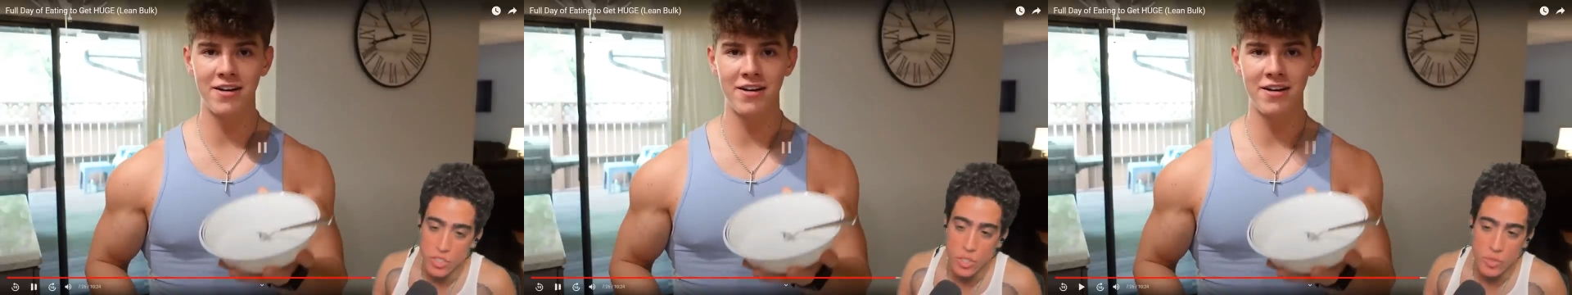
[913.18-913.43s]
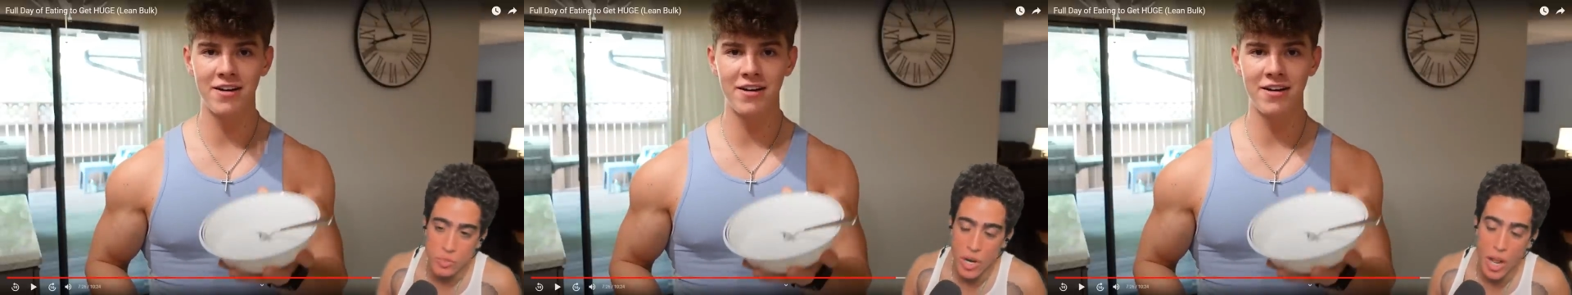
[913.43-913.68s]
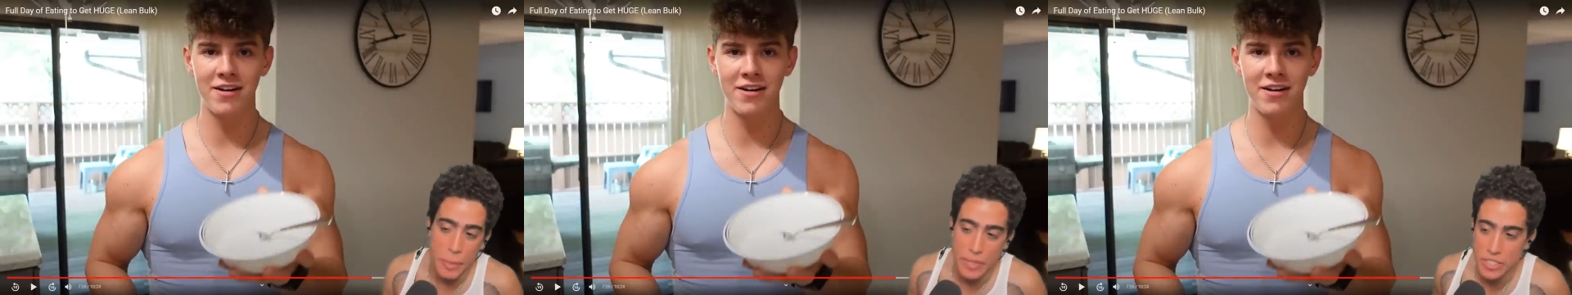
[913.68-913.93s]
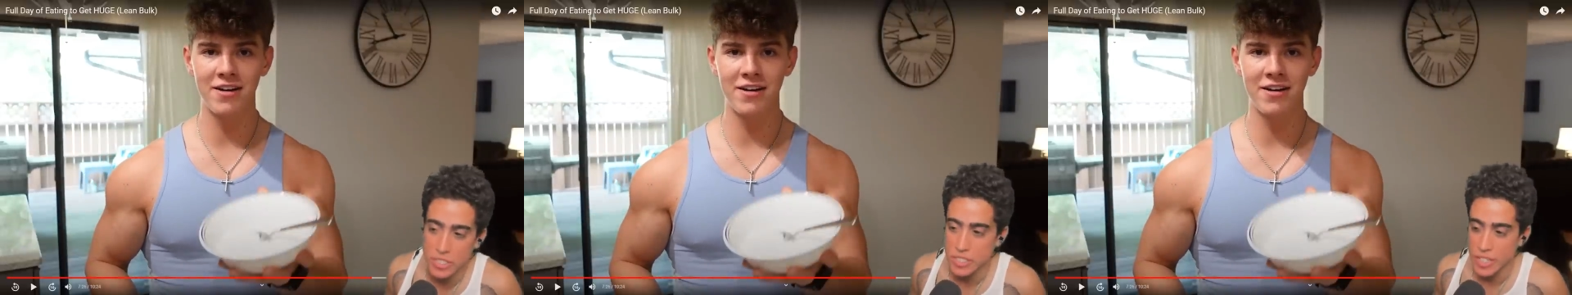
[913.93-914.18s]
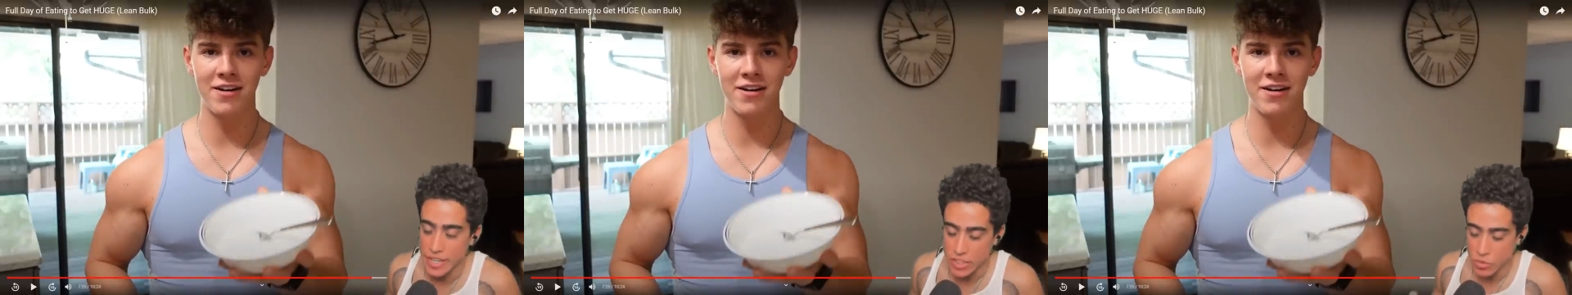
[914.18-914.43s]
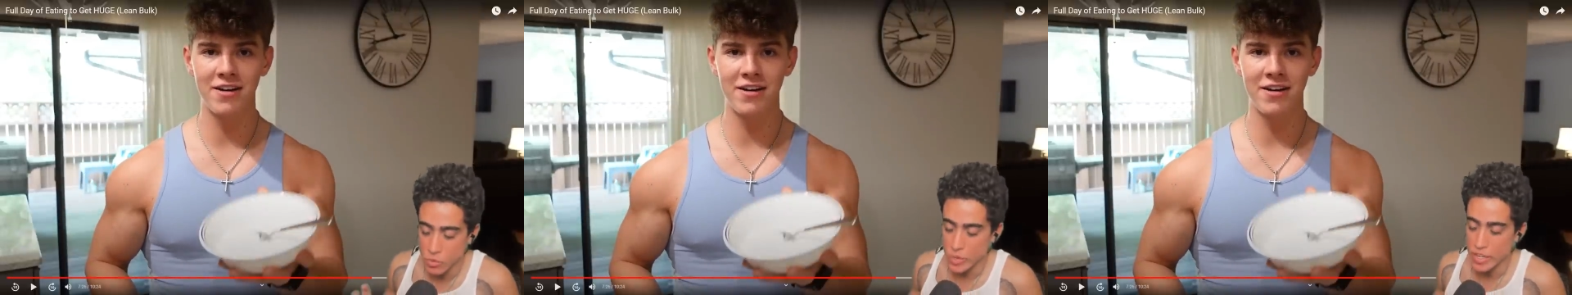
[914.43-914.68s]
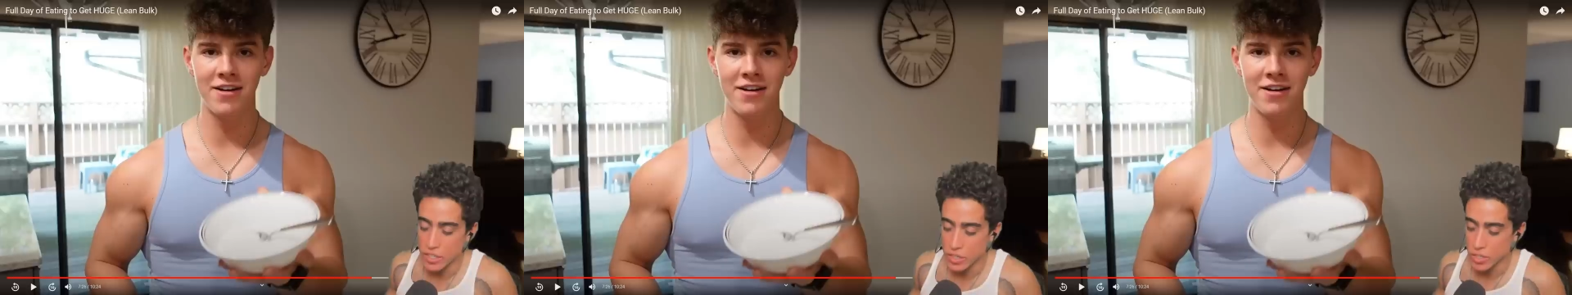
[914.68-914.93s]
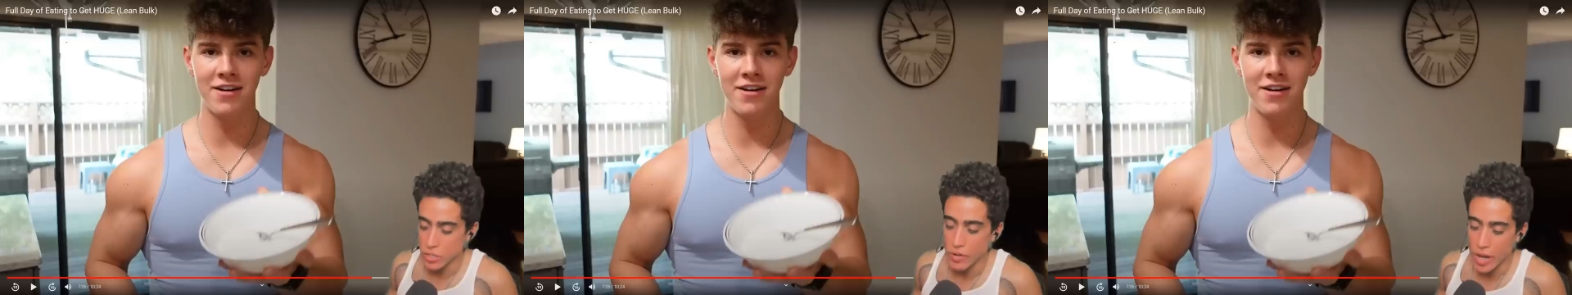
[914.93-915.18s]
Speaker 1: So it's probably just like the
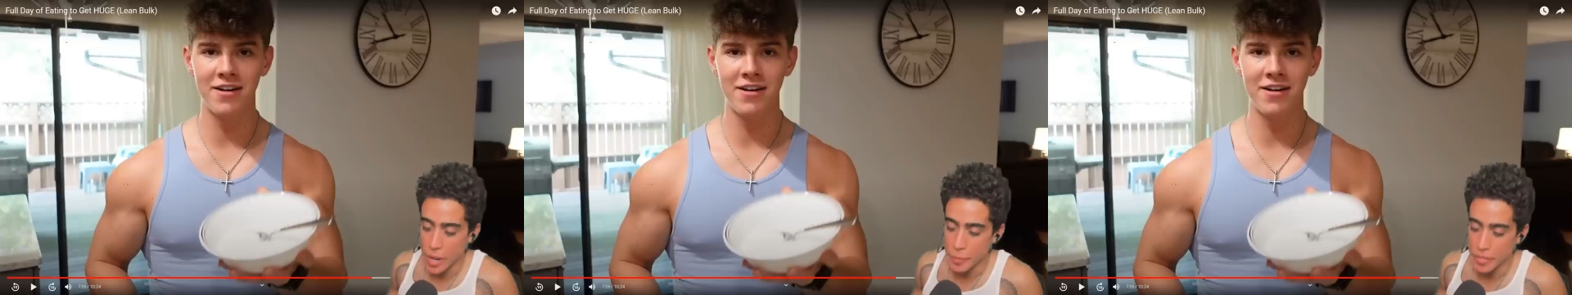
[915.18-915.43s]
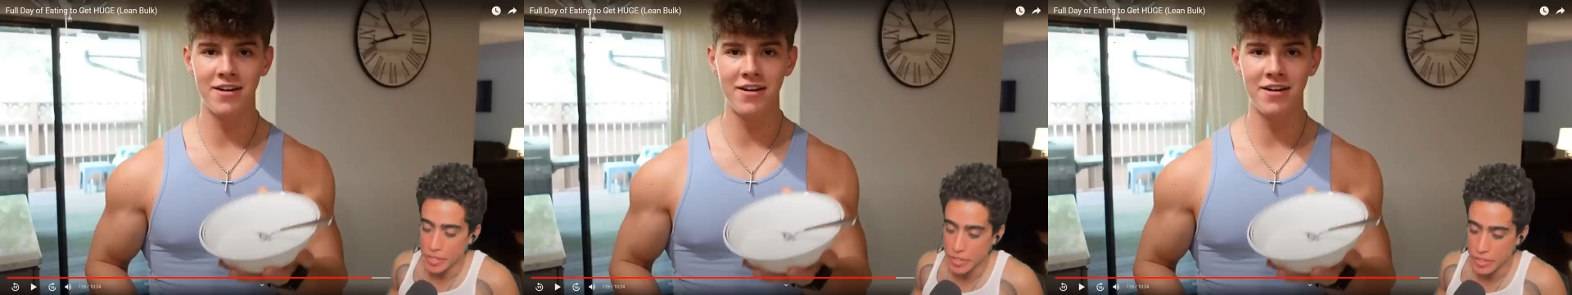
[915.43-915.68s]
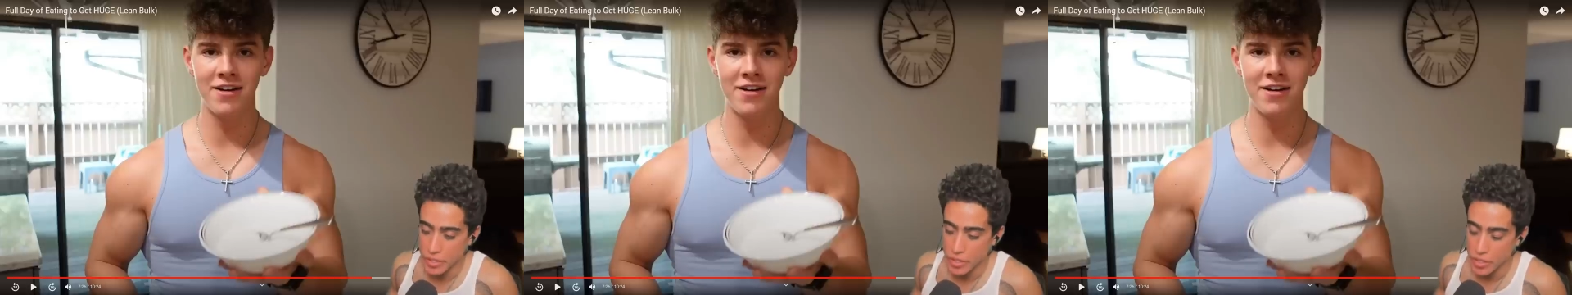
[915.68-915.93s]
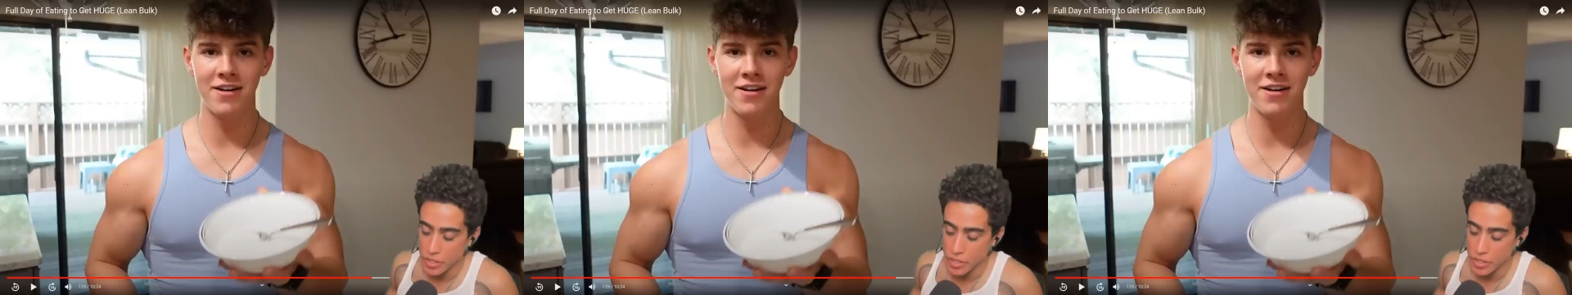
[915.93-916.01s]
regular crappy,